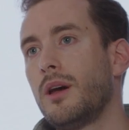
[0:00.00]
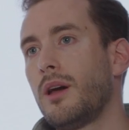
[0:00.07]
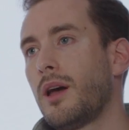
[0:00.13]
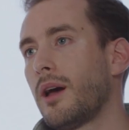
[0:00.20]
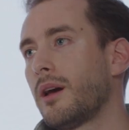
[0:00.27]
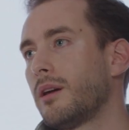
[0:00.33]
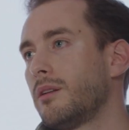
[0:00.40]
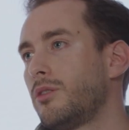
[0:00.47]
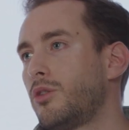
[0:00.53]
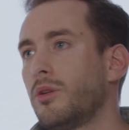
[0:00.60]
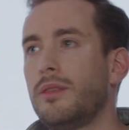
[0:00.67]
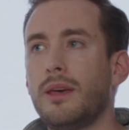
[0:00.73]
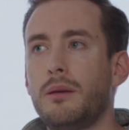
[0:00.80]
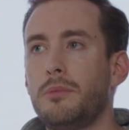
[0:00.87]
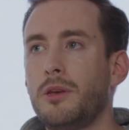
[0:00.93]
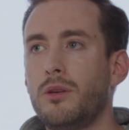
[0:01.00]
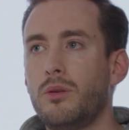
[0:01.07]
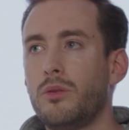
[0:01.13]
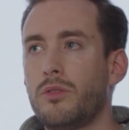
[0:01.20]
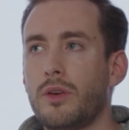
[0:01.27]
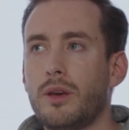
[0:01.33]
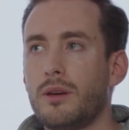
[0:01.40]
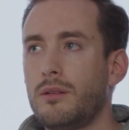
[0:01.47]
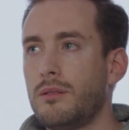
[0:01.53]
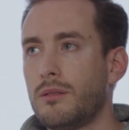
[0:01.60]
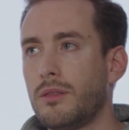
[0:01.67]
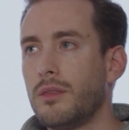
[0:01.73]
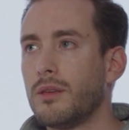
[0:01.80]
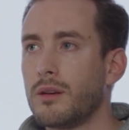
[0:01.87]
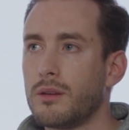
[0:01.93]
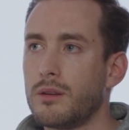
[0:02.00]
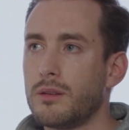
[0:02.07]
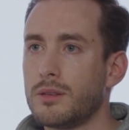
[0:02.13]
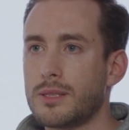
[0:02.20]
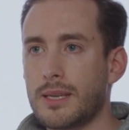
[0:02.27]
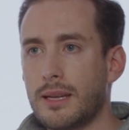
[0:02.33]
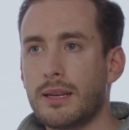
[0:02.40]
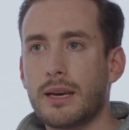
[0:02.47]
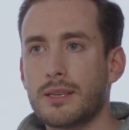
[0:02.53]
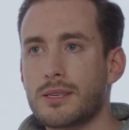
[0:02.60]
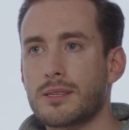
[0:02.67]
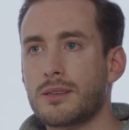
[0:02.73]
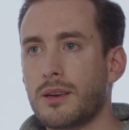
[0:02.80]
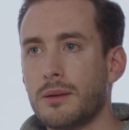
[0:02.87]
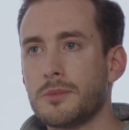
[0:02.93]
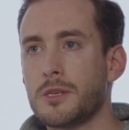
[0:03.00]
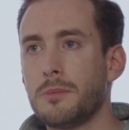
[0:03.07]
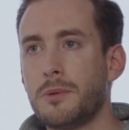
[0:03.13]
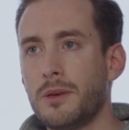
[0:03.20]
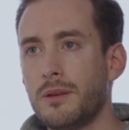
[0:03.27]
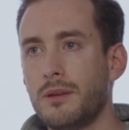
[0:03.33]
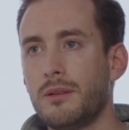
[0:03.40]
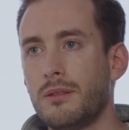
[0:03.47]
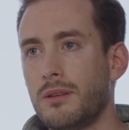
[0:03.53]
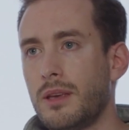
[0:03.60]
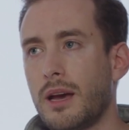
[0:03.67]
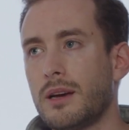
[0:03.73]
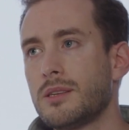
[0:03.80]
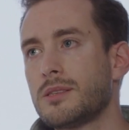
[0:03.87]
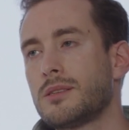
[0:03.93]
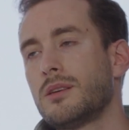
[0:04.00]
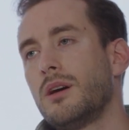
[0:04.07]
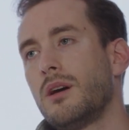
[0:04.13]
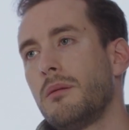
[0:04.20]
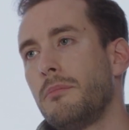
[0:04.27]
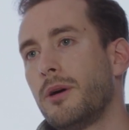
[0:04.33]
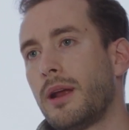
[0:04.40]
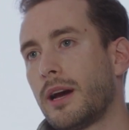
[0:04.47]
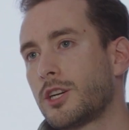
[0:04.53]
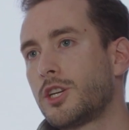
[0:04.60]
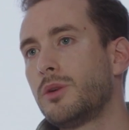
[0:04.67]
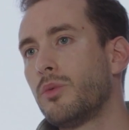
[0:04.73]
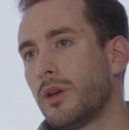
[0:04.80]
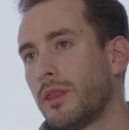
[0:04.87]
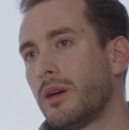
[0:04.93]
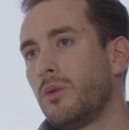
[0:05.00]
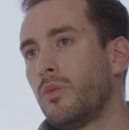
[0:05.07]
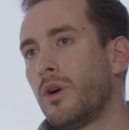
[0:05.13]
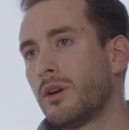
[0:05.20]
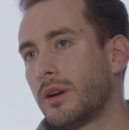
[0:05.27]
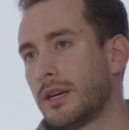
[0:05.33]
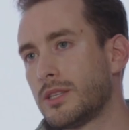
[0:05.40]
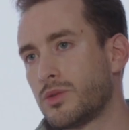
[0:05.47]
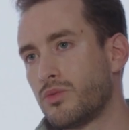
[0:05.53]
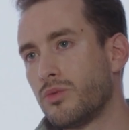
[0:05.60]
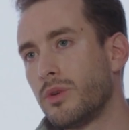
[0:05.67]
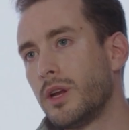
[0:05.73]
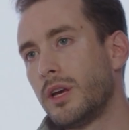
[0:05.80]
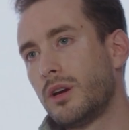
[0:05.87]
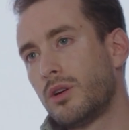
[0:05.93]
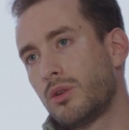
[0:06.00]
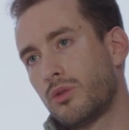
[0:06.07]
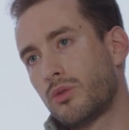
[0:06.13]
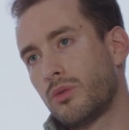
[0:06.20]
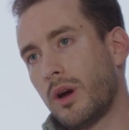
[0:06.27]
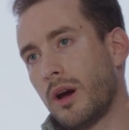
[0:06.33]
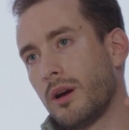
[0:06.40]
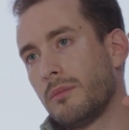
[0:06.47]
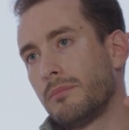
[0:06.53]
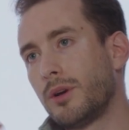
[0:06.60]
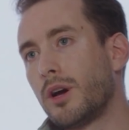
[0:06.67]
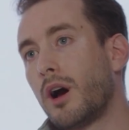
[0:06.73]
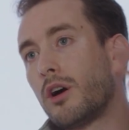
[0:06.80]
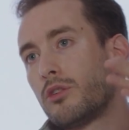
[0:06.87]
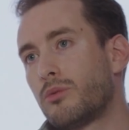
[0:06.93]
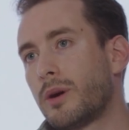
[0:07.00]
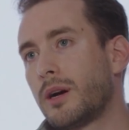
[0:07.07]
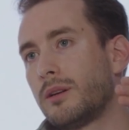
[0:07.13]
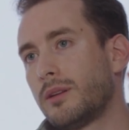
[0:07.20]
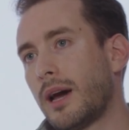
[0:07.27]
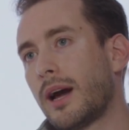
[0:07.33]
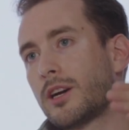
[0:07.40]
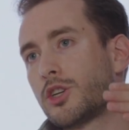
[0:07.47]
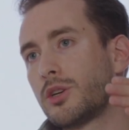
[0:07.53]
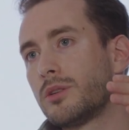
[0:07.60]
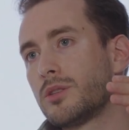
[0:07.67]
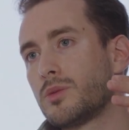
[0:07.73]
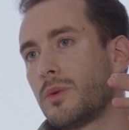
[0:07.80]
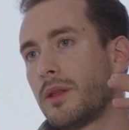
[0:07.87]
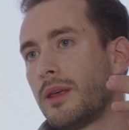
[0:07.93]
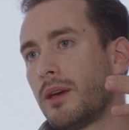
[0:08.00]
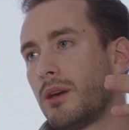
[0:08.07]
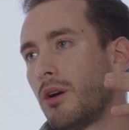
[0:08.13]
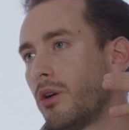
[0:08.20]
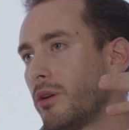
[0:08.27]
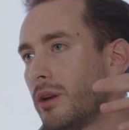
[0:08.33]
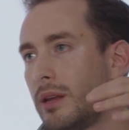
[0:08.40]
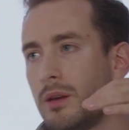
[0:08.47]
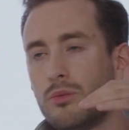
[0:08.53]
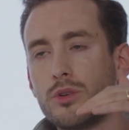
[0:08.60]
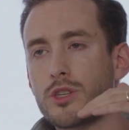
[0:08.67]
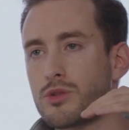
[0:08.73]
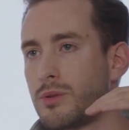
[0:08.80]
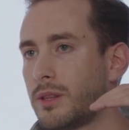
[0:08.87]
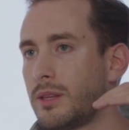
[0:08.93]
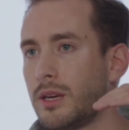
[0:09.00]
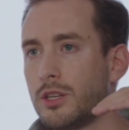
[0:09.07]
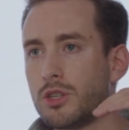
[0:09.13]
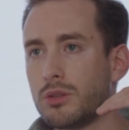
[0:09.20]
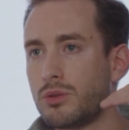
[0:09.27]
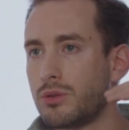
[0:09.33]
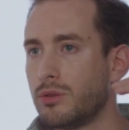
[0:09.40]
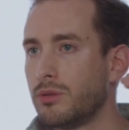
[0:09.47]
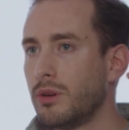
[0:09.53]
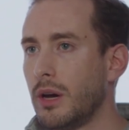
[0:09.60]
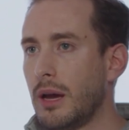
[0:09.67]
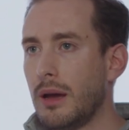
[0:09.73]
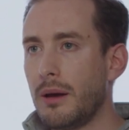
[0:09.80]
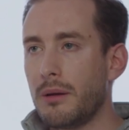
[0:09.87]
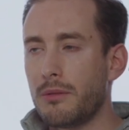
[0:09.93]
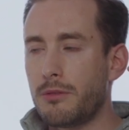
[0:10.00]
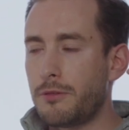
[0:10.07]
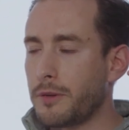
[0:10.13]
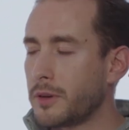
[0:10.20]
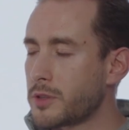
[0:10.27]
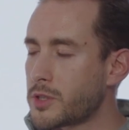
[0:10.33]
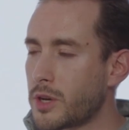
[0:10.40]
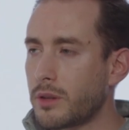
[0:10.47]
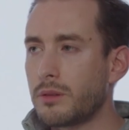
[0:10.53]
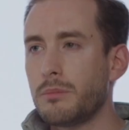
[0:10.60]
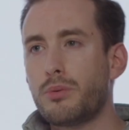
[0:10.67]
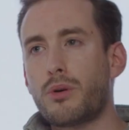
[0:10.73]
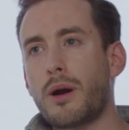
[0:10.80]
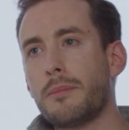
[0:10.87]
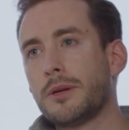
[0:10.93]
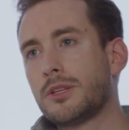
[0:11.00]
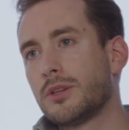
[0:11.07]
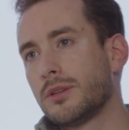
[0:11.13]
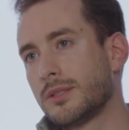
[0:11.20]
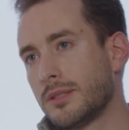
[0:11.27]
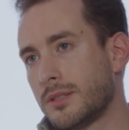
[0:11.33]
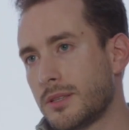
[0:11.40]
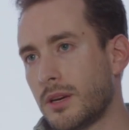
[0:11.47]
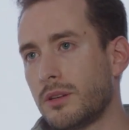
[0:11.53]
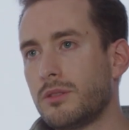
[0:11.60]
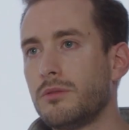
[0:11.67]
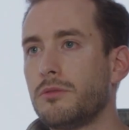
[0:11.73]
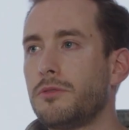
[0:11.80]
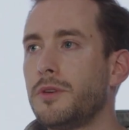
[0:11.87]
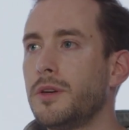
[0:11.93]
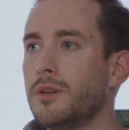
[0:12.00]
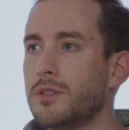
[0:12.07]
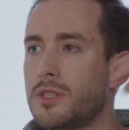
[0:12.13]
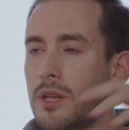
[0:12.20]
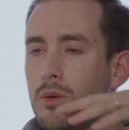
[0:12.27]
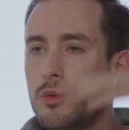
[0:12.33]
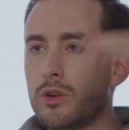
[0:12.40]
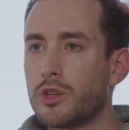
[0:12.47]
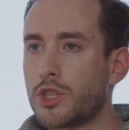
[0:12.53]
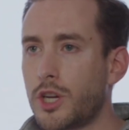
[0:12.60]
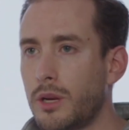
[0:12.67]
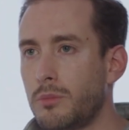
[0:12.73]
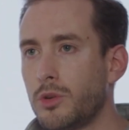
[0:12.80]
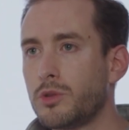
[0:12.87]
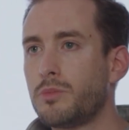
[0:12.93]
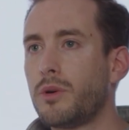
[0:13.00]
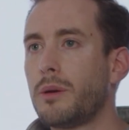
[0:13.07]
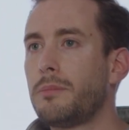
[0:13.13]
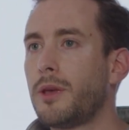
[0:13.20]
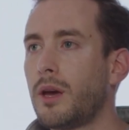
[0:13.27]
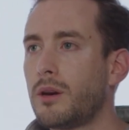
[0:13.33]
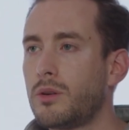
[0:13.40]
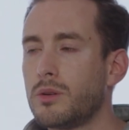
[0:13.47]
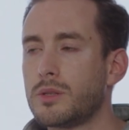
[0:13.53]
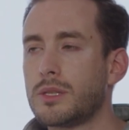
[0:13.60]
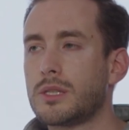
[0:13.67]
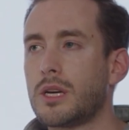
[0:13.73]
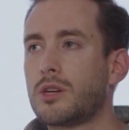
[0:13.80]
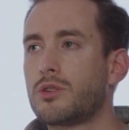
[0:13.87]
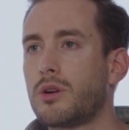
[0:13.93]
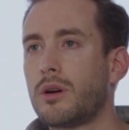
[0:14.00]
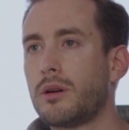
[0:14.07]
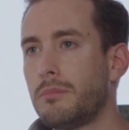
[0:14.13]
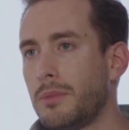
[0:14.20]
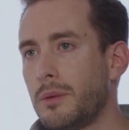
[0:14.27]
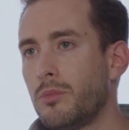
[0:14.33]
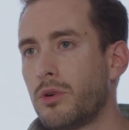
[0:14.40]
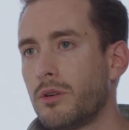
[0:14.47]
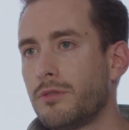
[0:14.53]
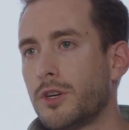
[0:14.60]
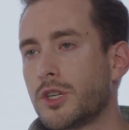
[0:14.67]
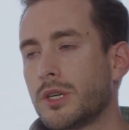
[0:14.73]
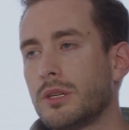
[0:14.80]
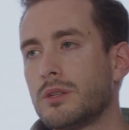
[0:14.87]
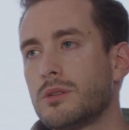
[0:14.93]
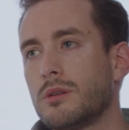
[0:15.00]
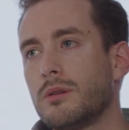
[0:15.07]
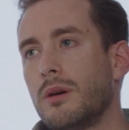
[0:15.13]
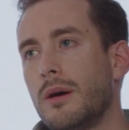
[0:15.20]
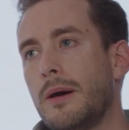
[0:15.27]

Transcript: and could they be using the Zendesk MCP? Yes, but actually what they want is really guardrailed actions where they only restrict the agent to fill certain parameters in certain fields. They want to chain multiple API calls, et cetera, and be more efficient. So